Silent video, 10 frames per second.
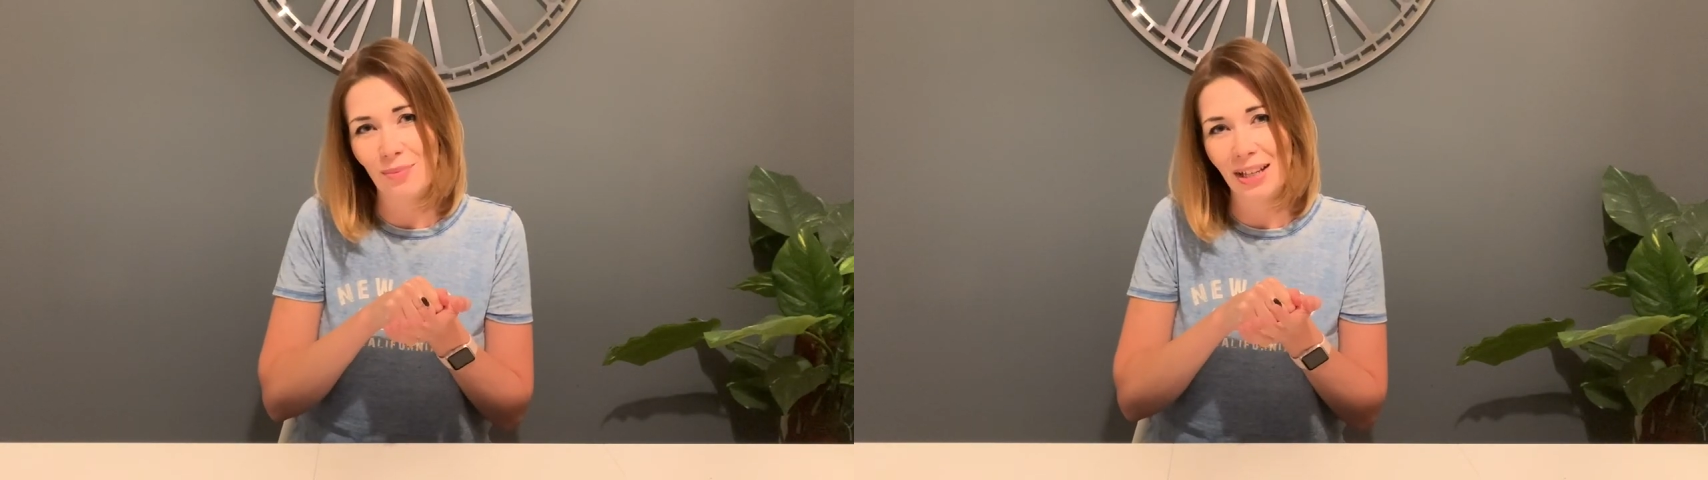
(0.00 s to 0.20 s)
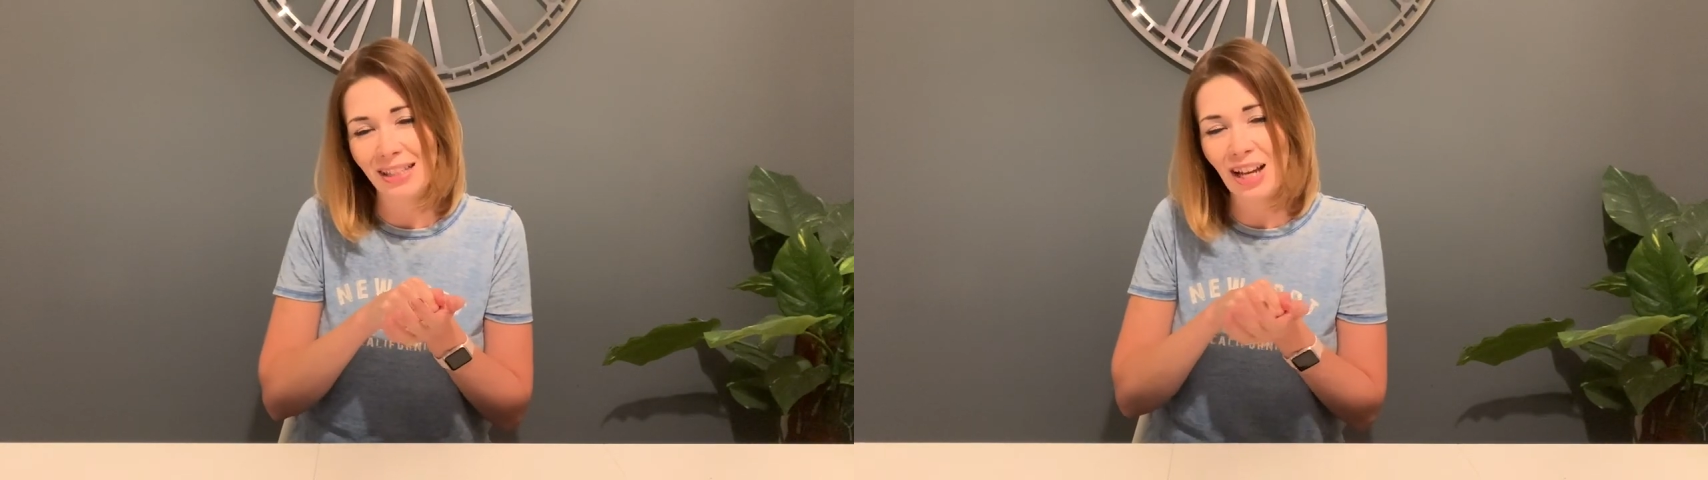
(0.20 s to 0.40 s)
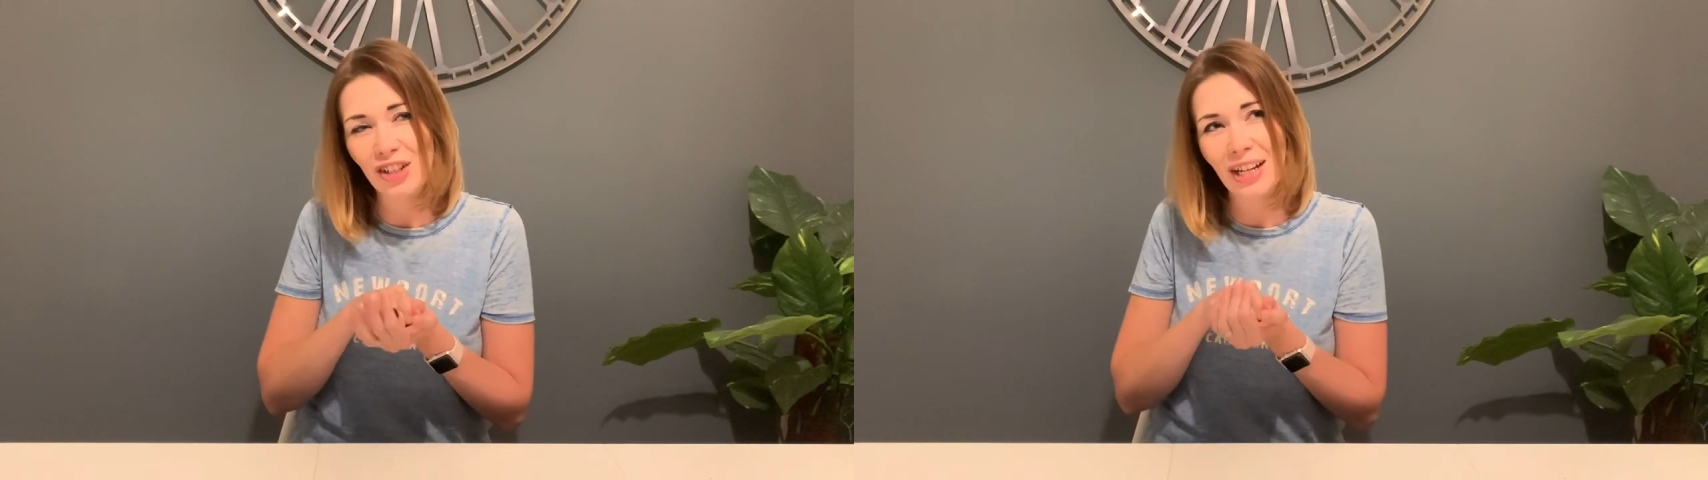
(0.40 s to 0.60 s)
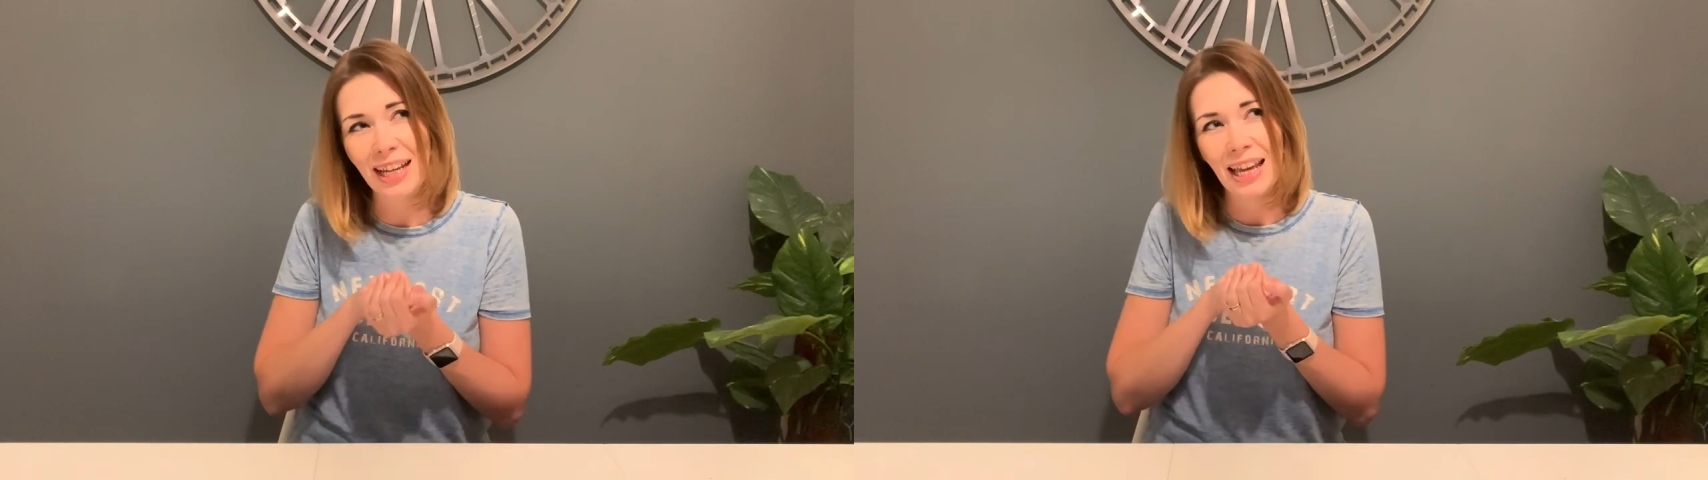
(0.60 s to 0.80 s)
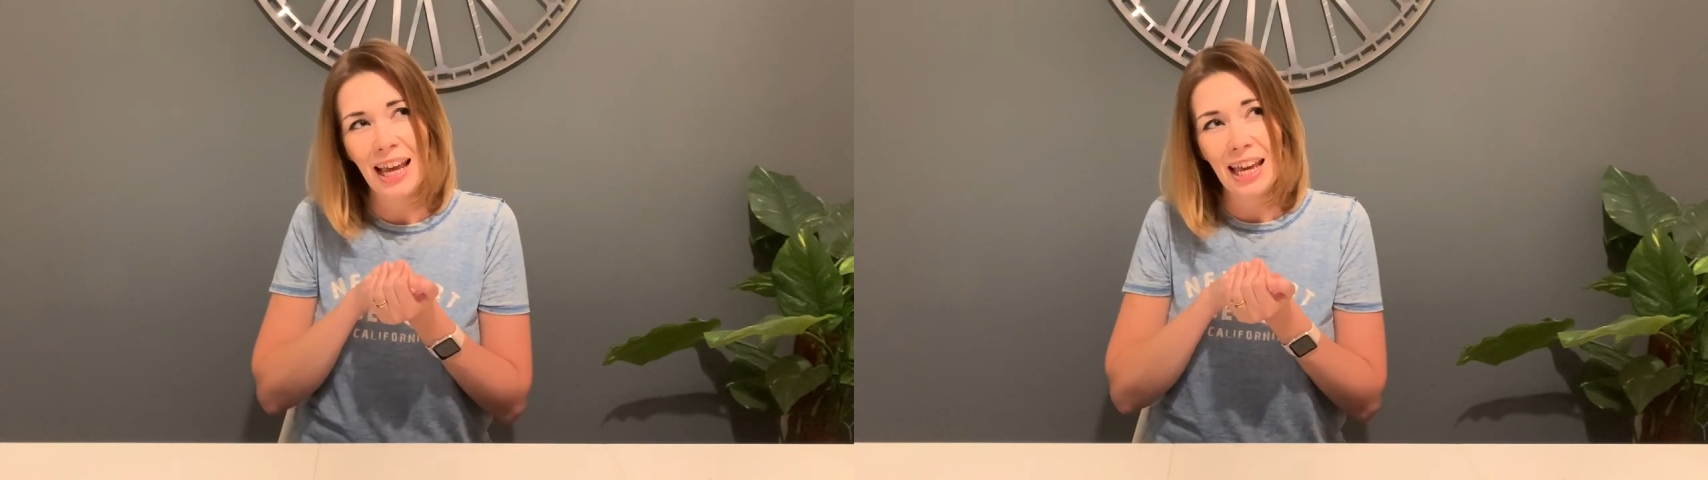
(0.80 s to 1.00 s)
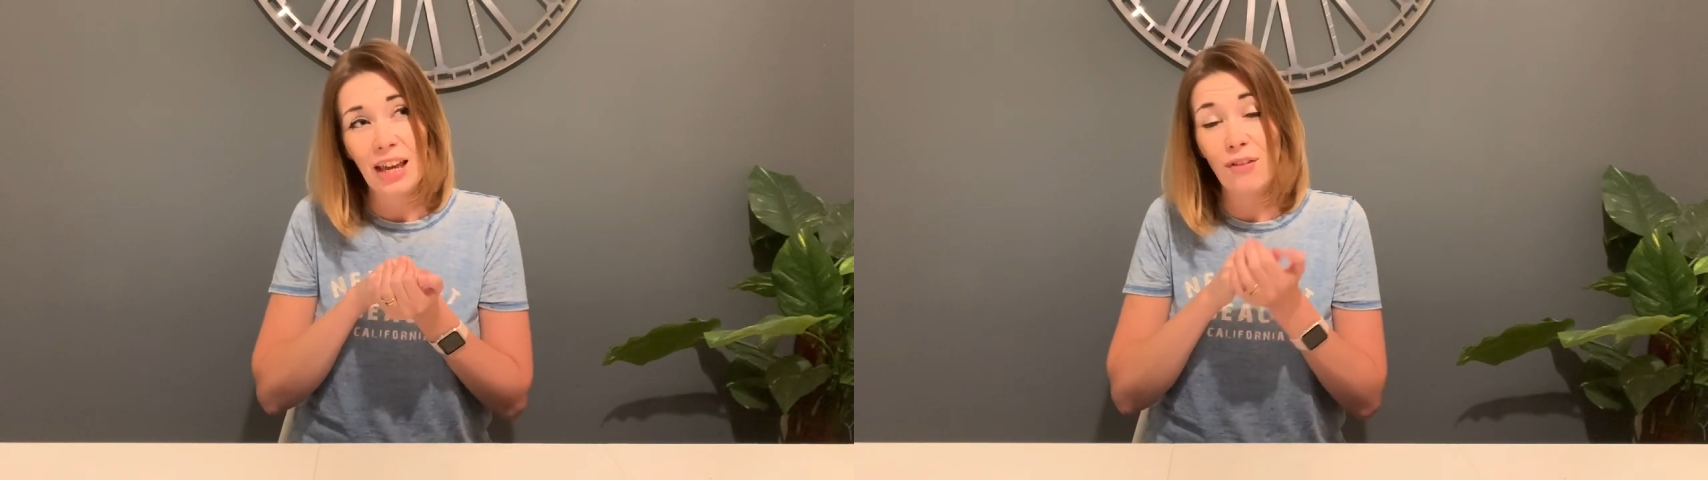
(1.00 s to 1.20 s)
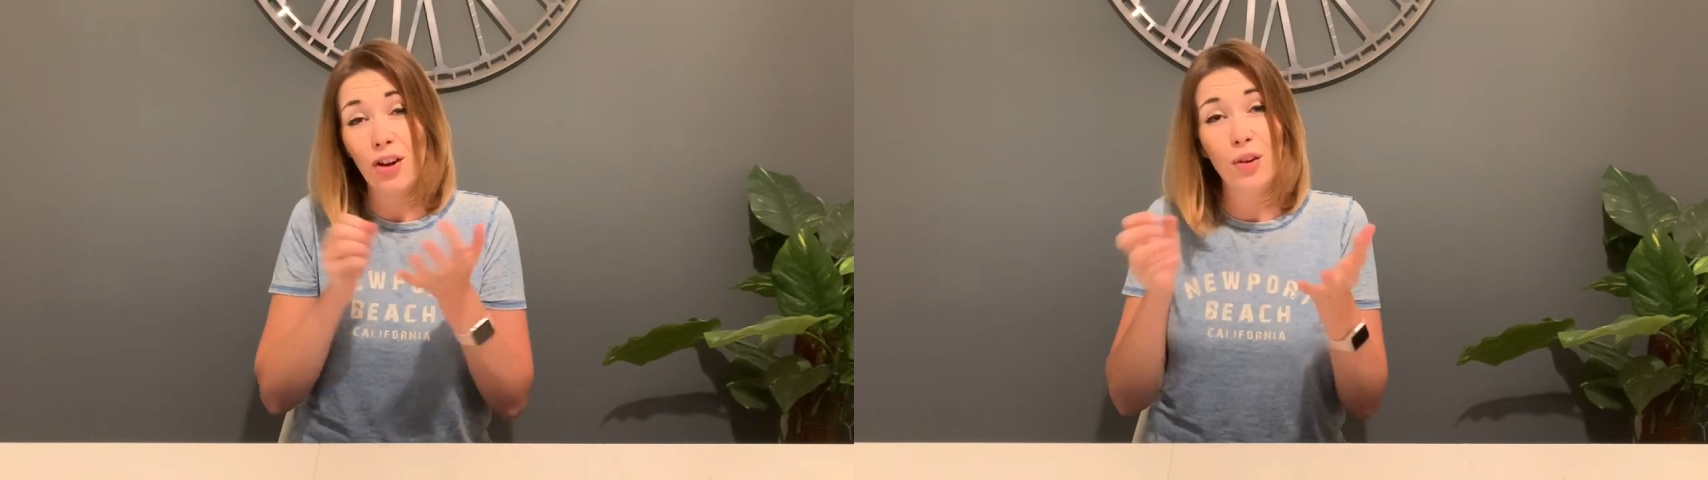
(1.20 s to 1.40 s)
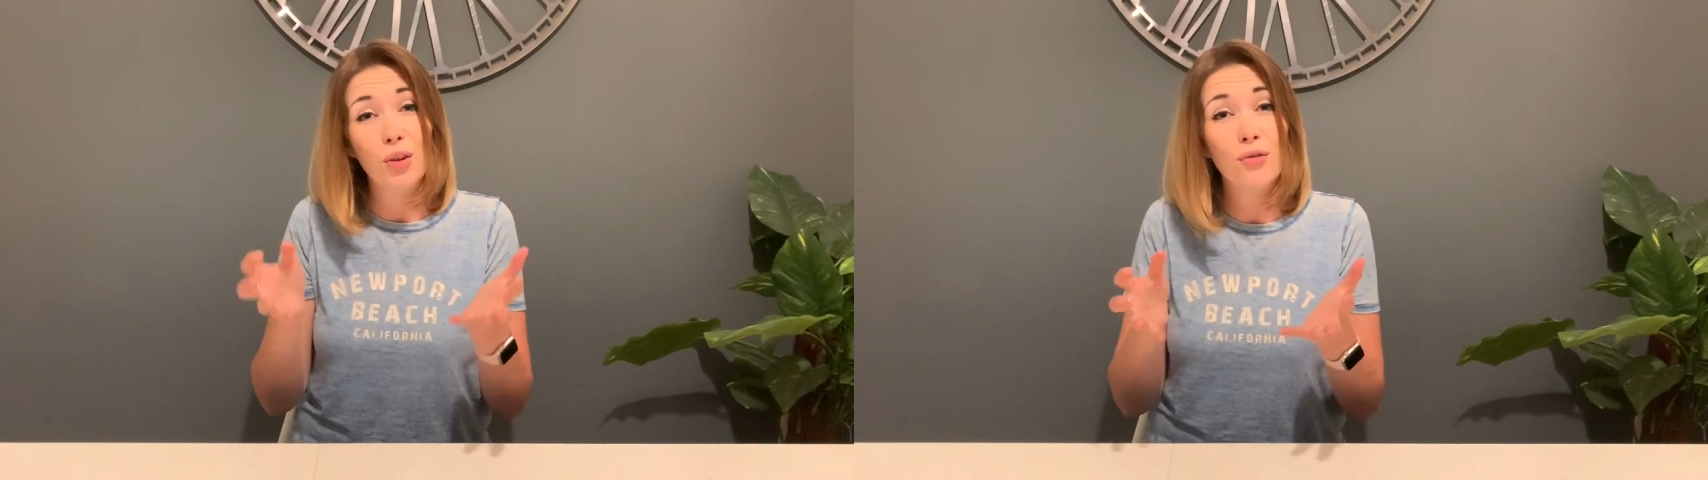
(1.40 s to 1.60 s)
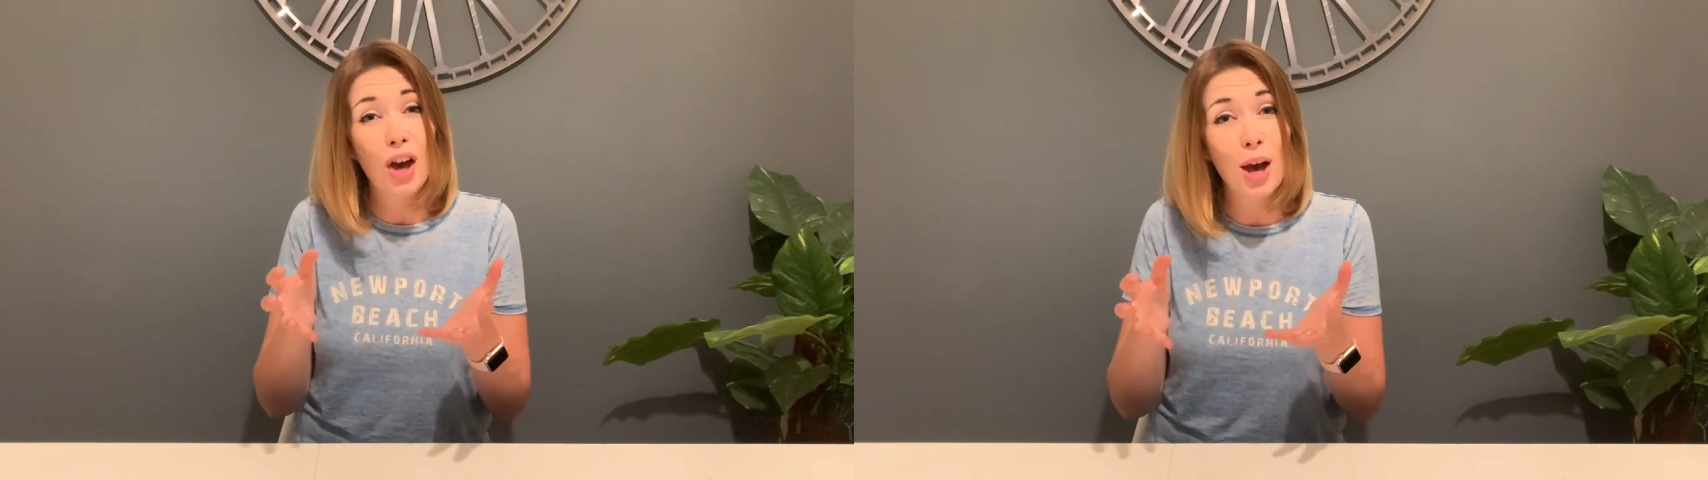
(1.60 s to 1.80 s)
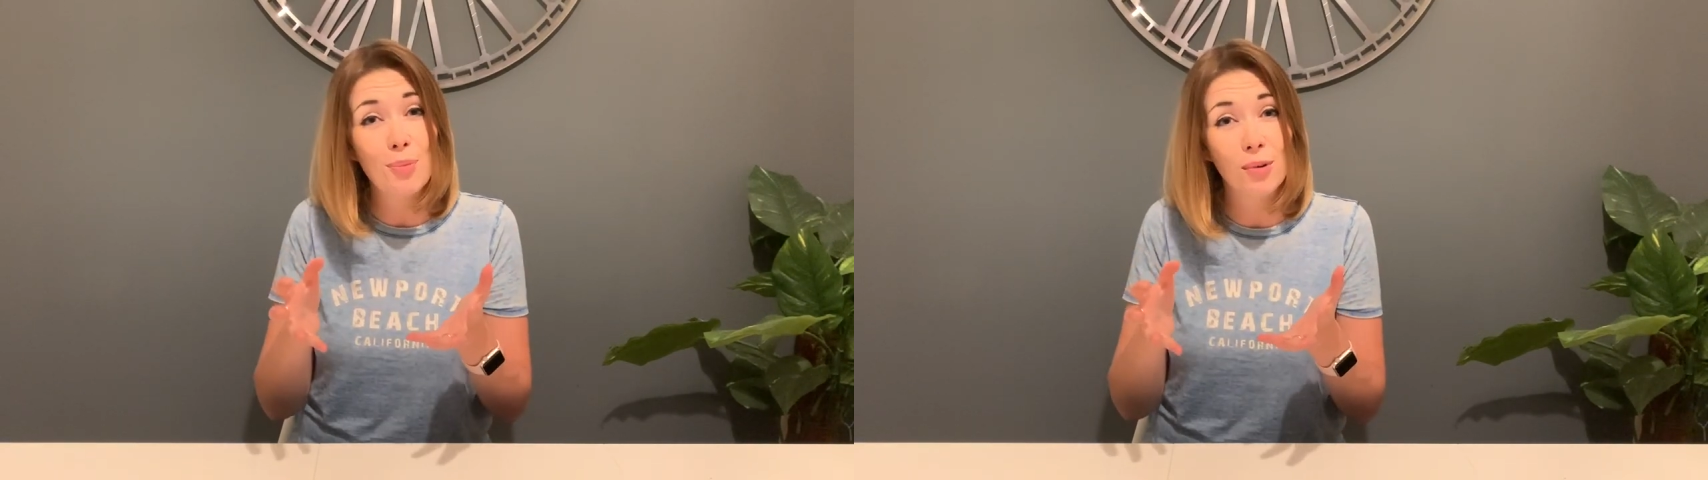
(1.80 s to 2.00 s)
because actually if our
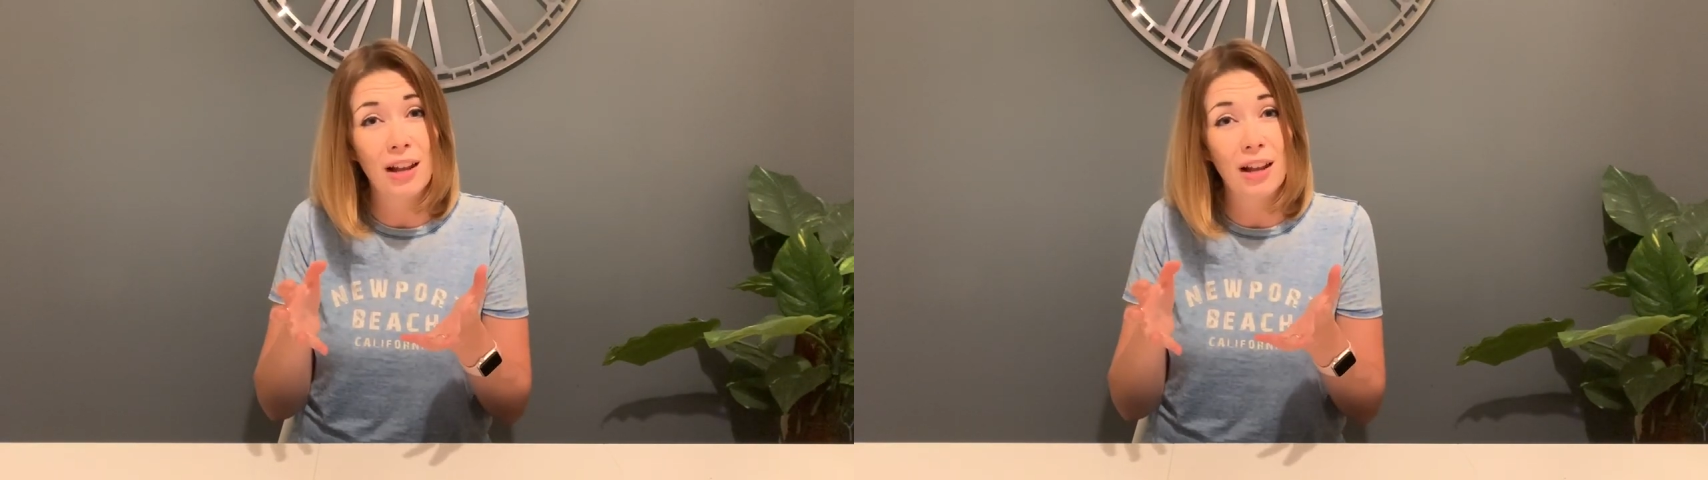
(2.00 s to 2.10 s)
non-verbal